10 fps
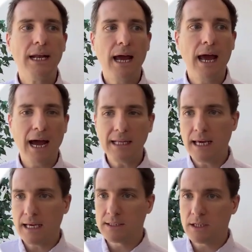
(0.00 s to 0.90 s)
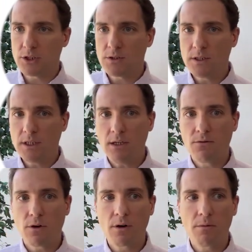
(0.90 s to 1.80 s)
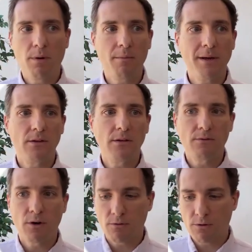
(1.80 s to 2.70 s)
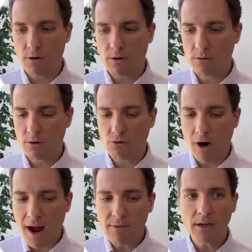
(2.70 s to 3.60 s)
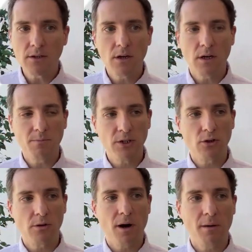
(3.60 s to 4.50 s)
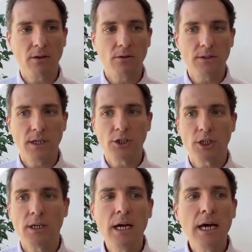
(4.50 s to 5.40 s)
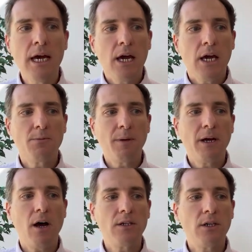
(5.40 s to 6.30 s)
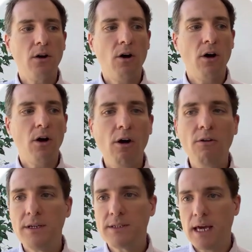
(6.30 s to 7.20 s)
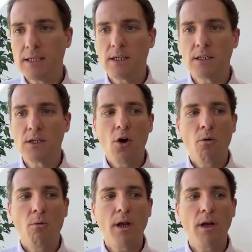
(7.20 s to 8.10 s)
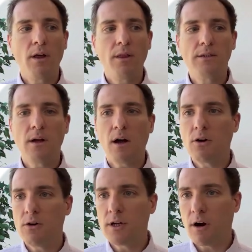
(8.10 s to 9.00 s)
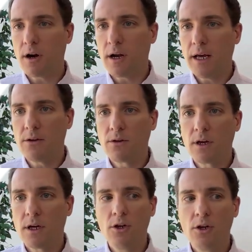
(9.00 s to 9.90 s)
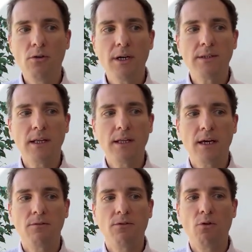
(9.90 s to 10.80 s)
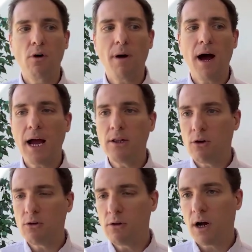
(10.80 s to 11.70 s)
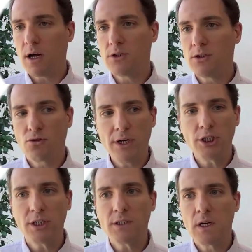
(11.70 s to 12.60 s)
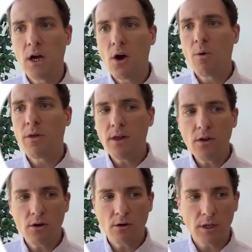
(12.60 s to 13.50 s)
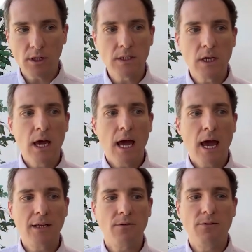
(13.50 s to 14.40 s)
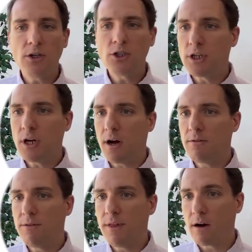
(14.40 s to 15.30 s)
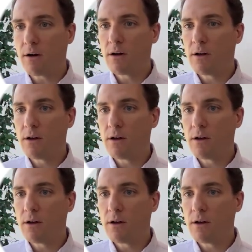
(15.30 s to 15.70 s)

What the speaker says: in acting as such a seed for for driving spatial compartmentalization is because in all of these cases, what these non-coding RNAs can do is that they can form high local concentrations within the nucleus as a function of their